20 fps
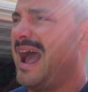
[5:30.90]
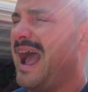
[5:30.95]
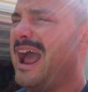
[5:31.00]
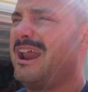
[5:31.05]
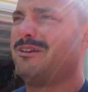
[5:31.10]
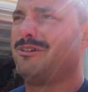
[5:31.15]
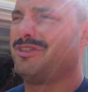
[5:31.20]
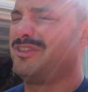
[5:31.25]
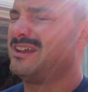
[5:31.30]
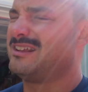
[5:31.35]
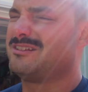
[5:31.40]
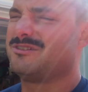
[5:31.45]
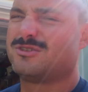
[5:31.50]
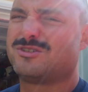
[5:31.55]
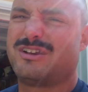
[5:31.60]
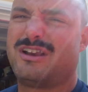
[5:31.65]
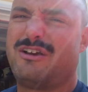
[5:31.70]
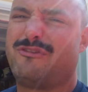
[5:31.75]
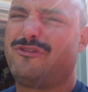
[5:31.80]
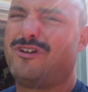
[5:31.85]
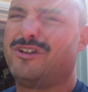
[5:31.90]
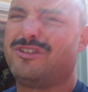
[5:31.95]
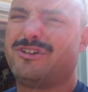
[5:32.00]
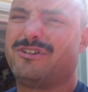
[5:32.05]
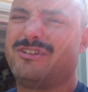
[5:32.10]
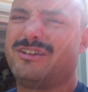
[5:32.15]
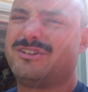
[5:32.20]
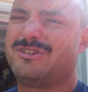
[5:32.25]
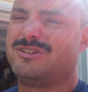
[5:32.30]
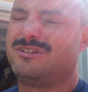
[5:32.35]
I don't think there's enough on
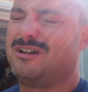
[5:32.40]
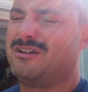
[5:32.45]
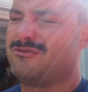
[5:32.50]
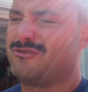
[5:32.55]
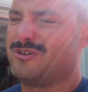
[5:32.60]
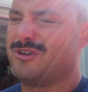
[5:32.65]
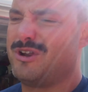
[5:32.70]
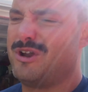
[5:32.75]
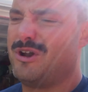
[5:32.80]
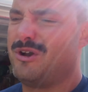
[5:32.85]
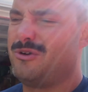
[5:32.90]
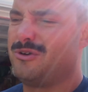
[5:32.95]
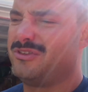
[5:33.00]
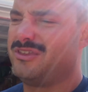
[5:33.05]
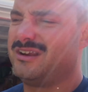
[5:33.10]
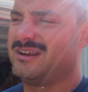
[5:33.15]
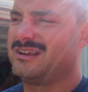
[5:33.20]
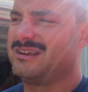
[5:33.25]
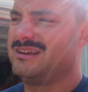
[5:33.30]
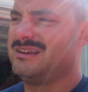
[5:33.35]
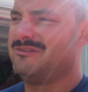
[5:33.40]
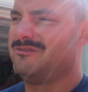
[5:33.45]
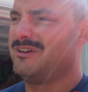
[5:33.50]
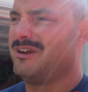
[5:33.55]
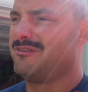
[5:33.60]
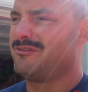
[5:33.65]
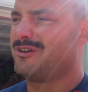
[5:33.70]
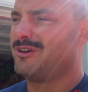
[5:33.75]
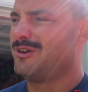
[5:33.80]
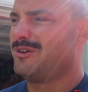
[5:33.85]
there that you'll ever know, or that it could even
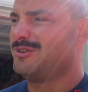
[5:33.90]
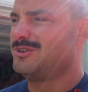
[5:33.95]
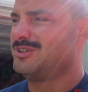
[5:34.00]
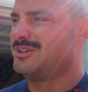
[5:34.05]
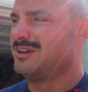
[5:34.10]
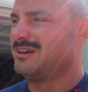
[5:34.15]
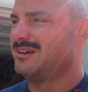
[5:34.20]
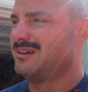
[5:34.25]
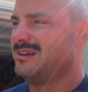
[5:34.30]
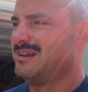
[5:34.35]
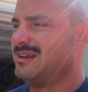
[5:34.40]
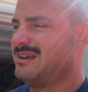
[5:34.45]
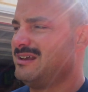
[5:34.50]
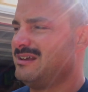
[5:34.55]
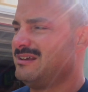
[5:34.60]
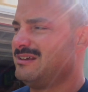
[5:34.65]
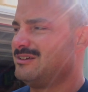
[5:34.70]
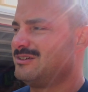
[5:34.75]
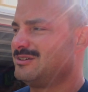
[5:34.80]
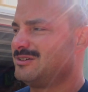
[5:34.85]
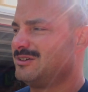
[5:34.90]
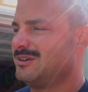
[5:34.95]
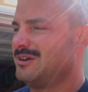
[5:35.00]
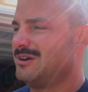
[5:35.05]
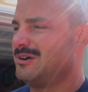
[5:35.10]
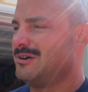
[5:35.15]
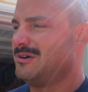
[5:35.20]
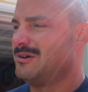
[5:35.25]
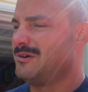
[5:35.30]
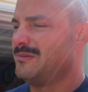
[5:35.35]
ever hurt you.
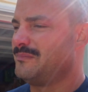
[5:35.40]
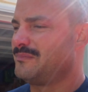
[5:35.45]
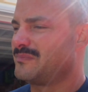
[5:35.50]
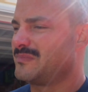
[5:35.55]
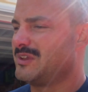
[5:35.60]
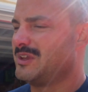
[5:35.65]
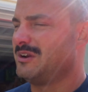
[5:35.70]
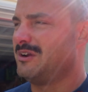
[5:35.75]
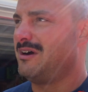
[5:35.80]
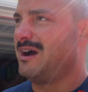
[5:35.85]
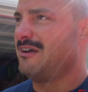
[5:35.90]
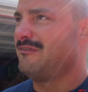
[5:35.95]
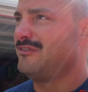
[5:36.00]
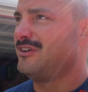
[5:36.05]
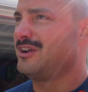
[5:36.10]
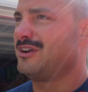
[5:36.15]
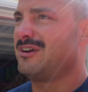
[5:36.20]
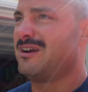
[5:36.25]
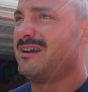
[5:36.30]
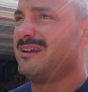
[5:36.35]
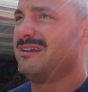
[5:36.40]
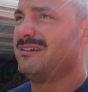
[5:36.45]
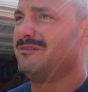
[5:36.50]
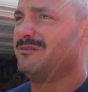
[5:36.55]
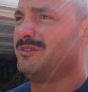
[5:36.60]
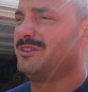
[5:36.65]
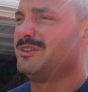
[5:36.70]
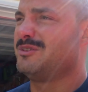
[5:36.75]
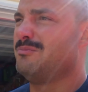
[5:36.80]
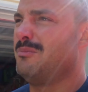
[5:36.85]
So, you know, I figure
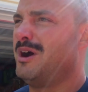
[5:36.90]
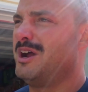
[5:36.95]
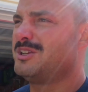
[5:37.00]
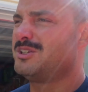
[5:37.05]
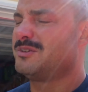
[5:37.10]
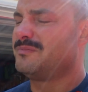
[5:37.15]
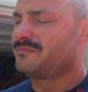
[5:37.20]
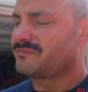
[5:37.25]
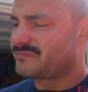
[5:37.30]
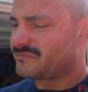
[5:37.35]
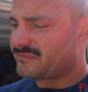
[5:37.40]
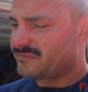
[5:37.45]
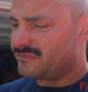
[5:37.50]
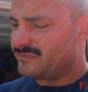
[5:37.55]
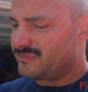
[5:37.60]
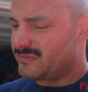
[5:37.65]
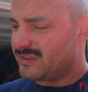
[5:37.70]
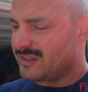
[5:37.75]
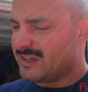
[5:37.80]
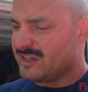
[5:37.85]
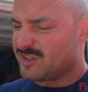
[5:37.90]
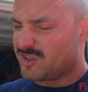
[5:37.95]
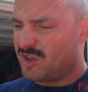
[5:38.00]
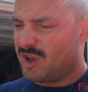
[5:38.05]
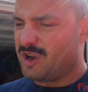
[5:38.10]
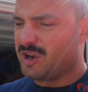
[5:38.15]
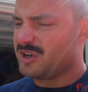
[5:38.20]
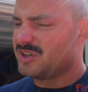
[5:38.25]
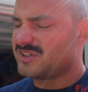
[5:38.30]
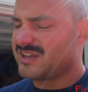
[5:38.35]
with as
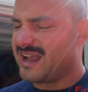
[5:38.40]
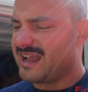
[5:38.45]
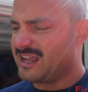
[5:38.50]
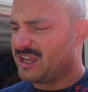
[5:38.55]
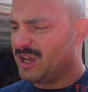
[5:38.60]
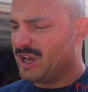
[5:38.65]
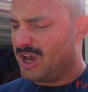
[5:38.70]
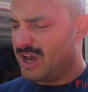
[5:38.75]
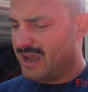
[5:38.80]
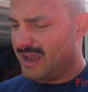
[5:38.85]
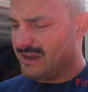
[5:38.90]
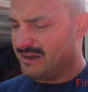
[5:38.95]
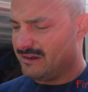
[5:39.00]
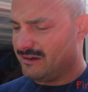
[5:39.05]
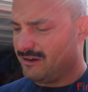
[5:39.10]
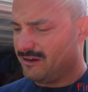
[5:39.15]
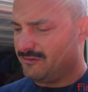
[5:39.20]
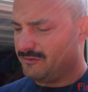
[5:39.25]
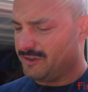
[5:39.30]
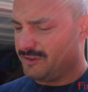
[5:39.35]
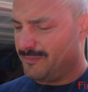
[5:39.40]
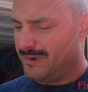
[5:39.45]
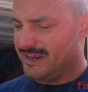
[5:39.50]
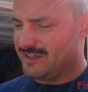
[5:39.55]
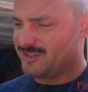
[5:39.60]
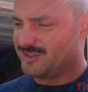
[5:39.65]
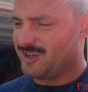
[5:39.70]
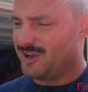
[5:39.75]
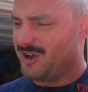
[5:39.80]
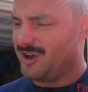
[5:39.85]
long as I cut with
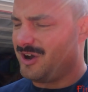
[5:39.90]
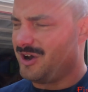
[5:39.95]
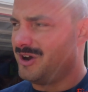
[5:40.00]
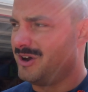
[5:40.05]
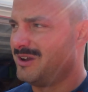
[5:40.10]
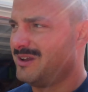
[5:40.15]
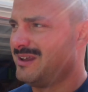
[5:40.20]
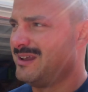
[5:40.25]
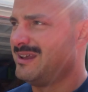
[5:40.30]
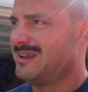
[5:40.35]
my saw